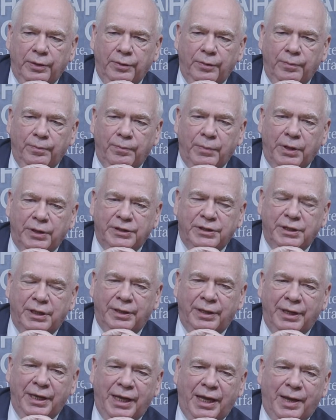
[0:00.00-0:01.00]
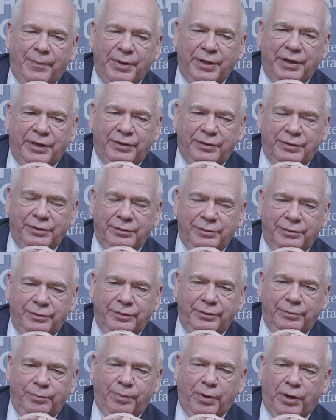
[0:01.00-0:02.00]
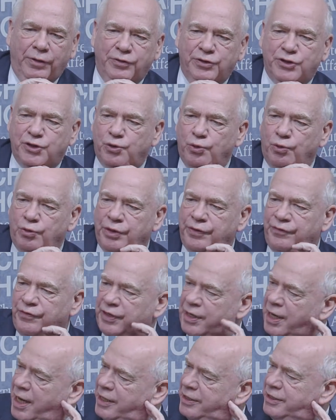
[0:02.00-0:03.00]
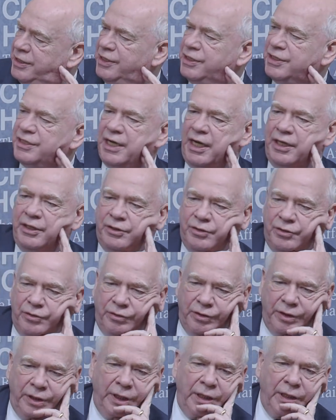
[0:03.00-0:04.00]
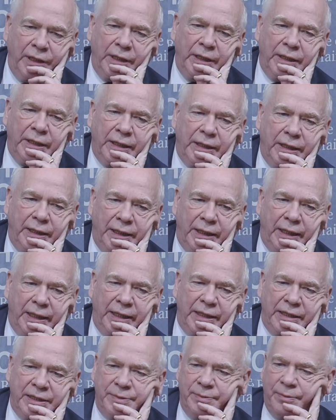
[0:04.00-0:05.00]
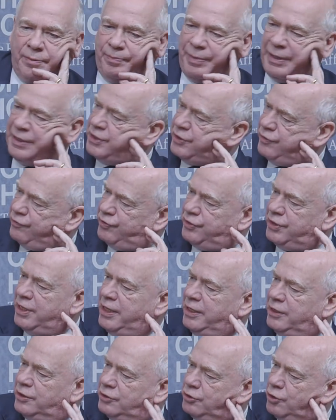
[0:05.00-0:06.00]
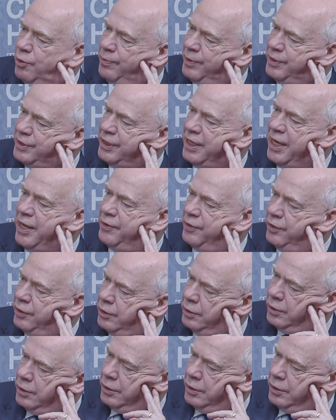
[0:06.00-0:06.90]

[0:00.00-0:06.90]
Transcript: multi, I mean, part of the story of the 19th century is bits of states coming together